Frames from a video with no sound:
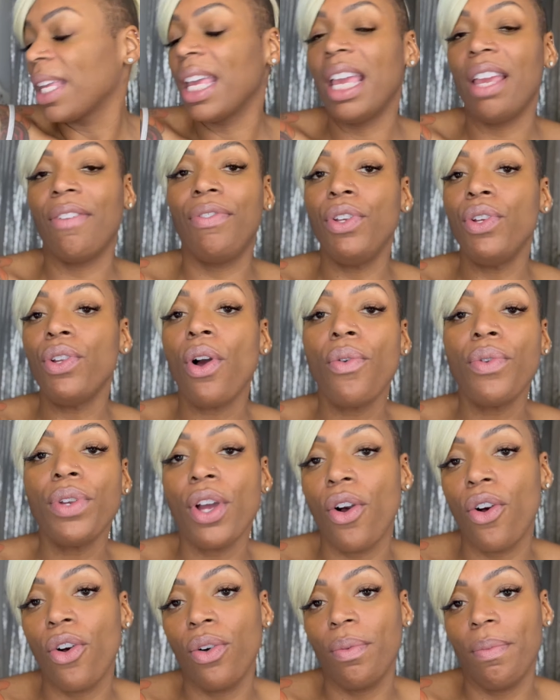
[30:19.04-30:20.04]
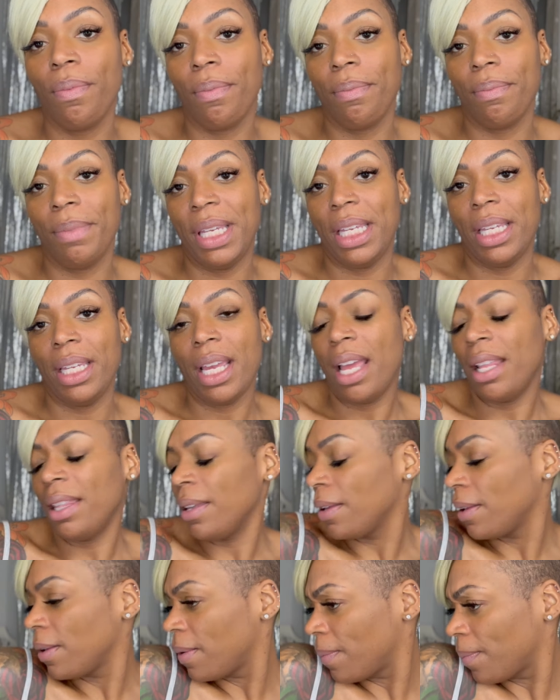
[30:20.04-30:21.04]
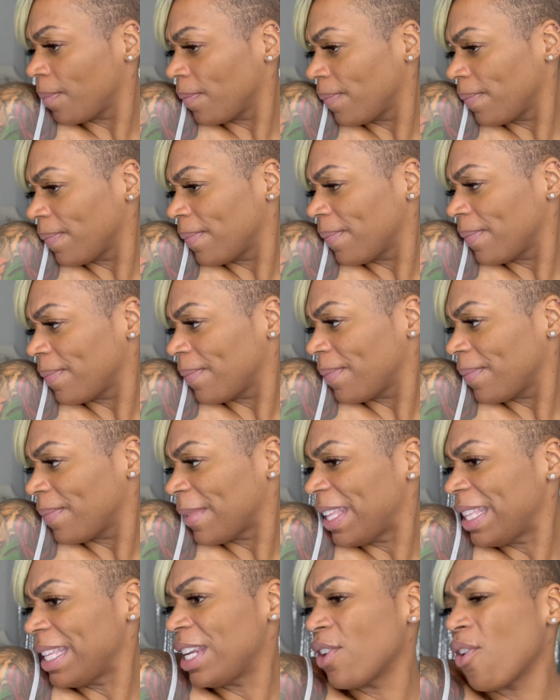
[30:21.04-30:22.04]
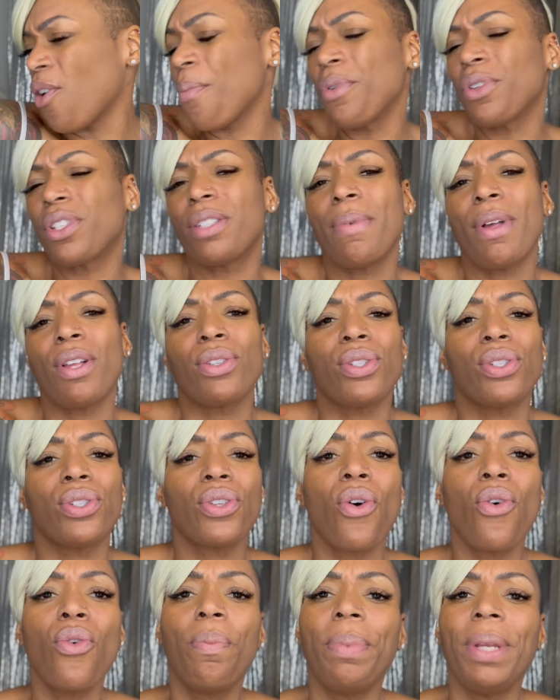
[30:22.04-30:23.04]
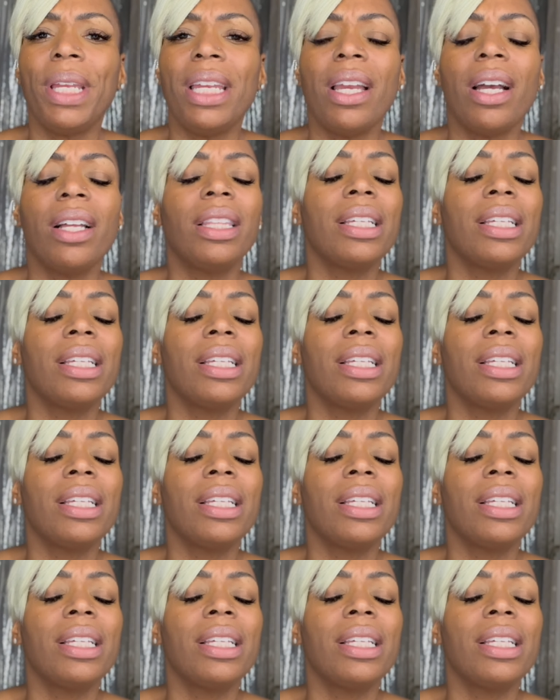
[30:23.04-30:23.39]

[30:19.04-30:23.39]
if you don't know me, and then it almost smells soapy.